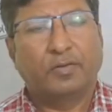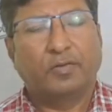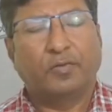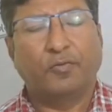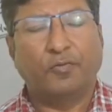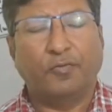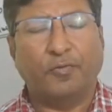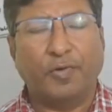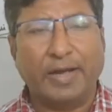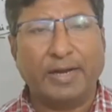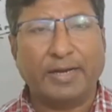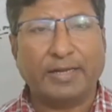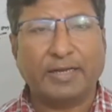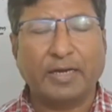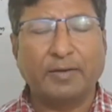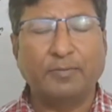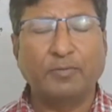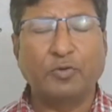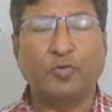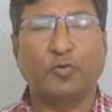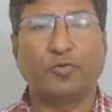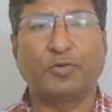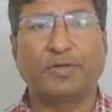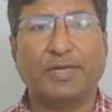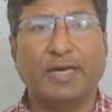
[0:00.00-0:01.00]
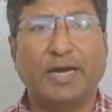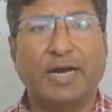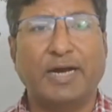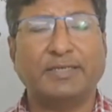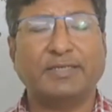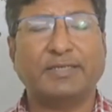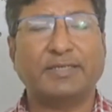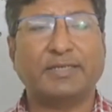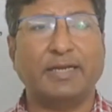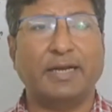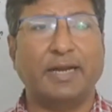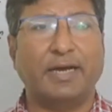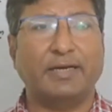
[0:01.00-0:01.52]
Welcome to
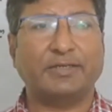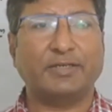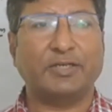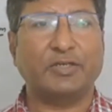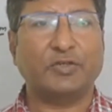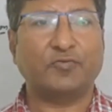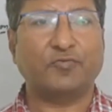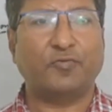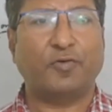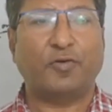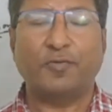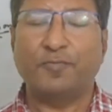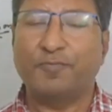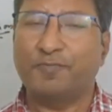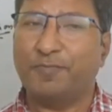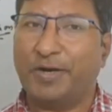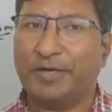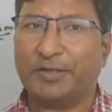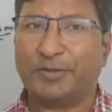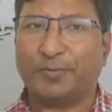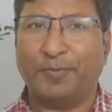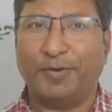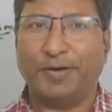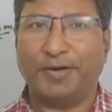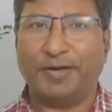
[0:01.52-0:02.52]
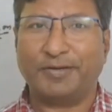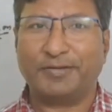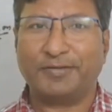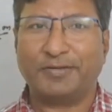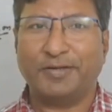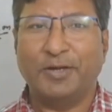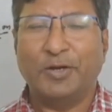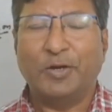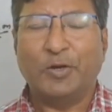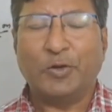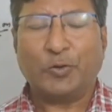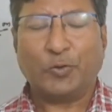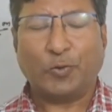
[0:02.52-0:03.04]
GAYAS classes for mathematics.
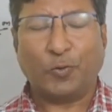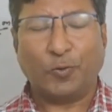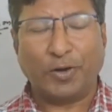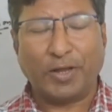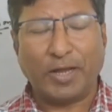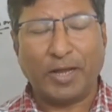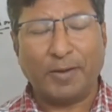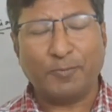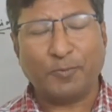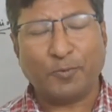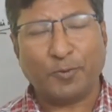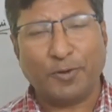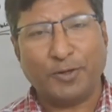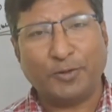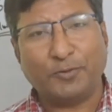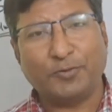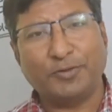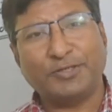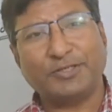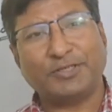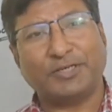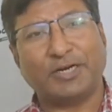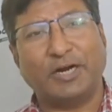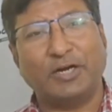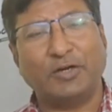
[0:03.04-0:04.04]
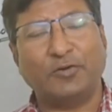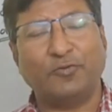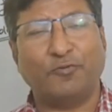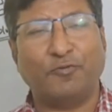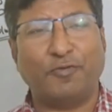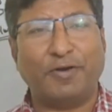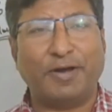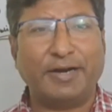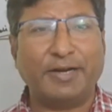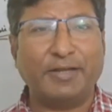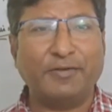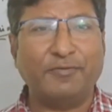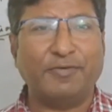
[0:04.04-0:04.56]
Today I am going to start
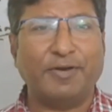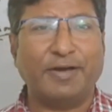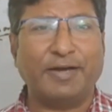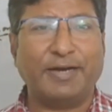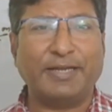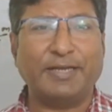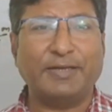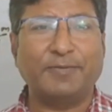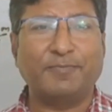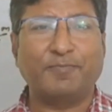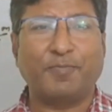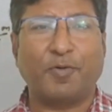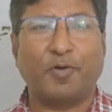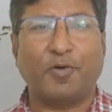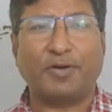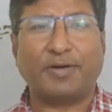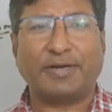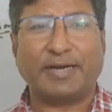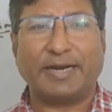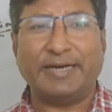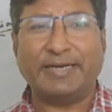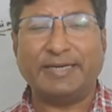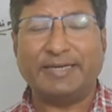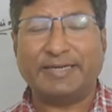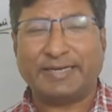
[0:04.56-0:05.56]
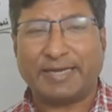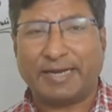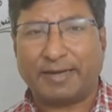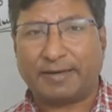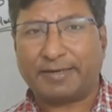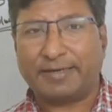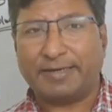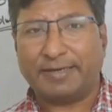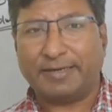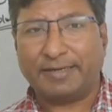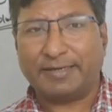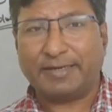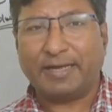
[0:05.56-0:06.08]
very important
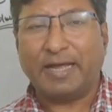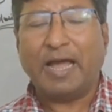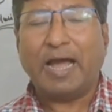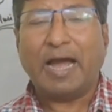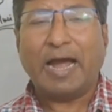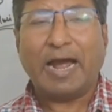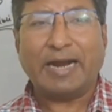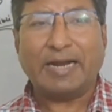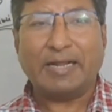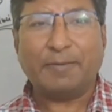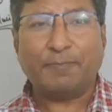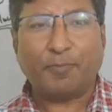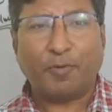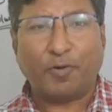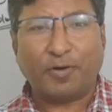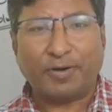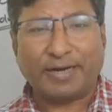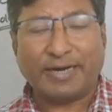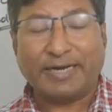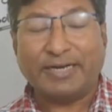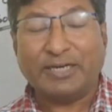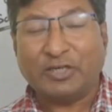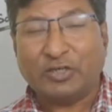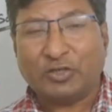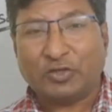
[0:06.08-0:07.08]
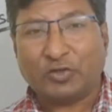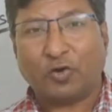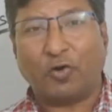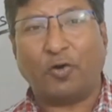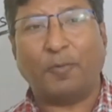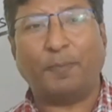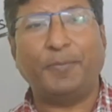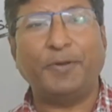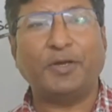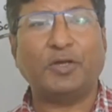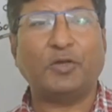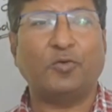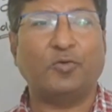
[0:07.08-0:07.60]
technique and important
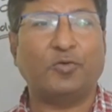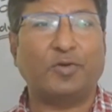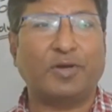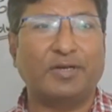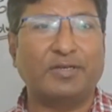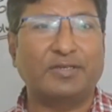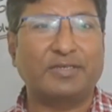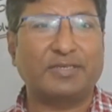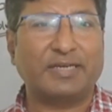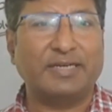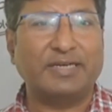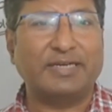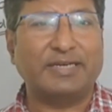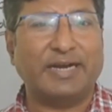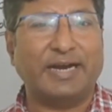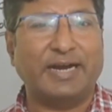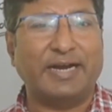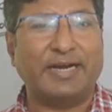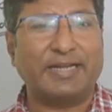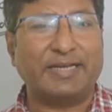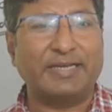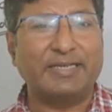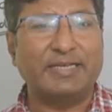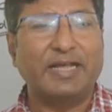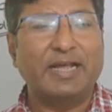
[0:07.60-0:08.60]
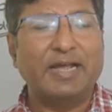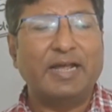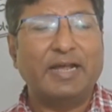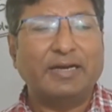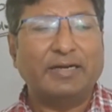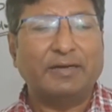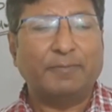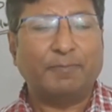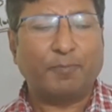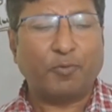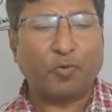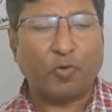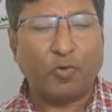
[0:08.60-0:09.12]
topic, you can say, that is
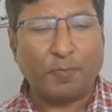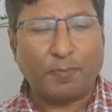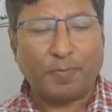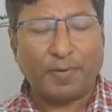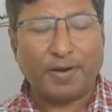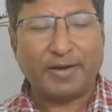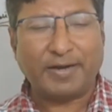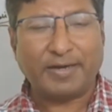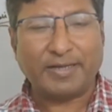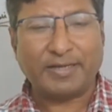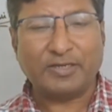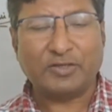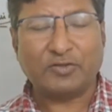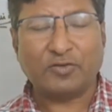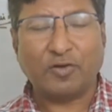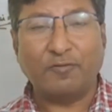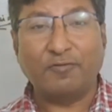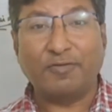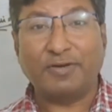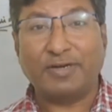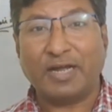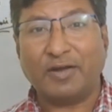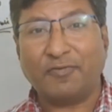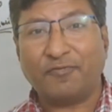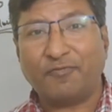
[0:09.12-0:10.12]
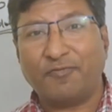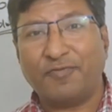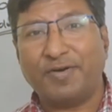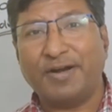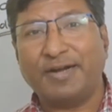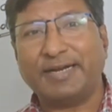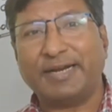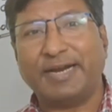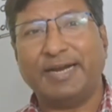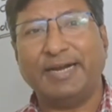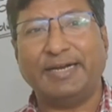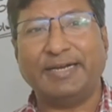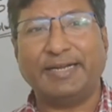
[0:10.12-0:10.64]
properties of definite
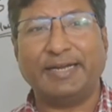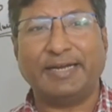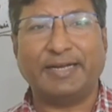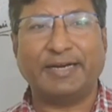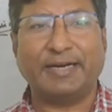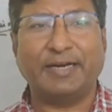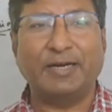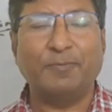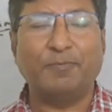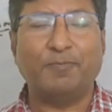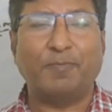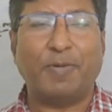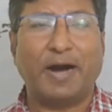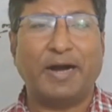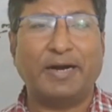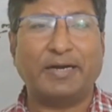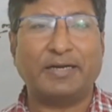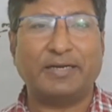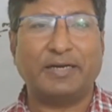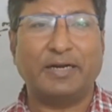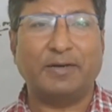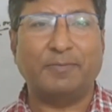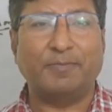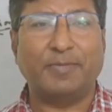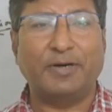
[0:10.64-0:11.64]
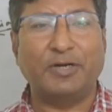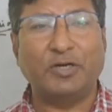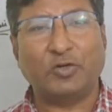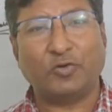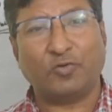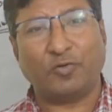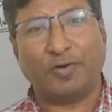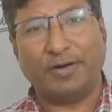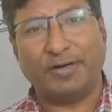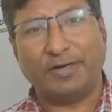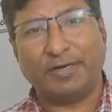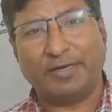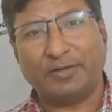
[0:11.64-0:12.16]
integral, part number
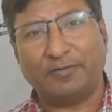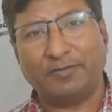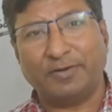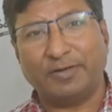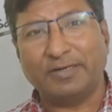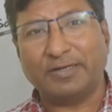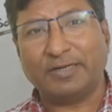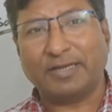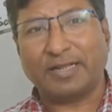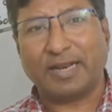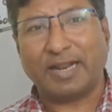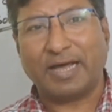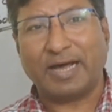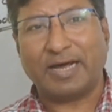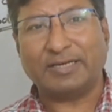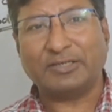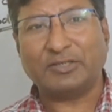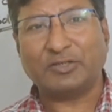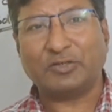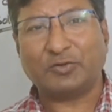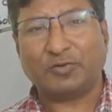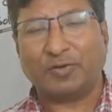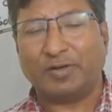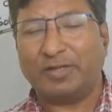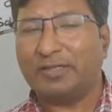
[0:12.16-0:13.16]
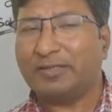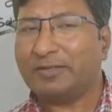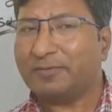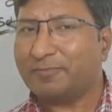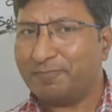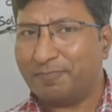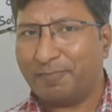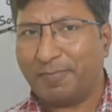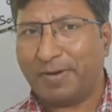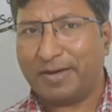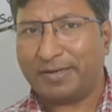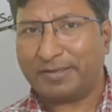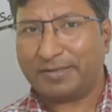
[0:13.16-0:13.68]
21, class 12
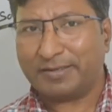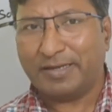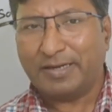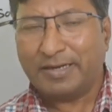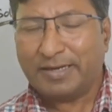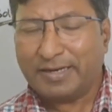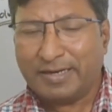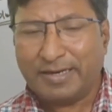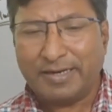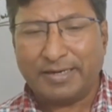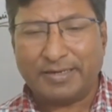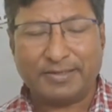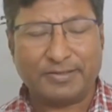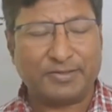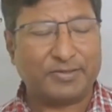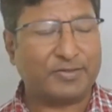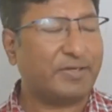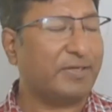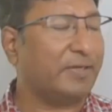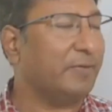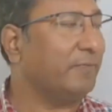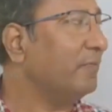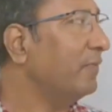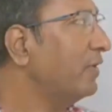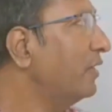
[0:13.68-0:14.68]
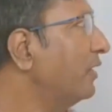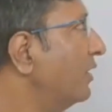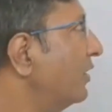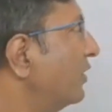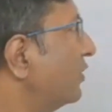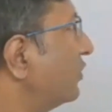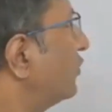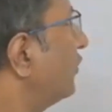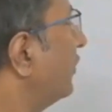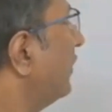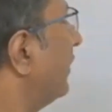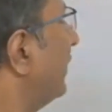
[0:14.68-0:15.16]
math. Let us see. So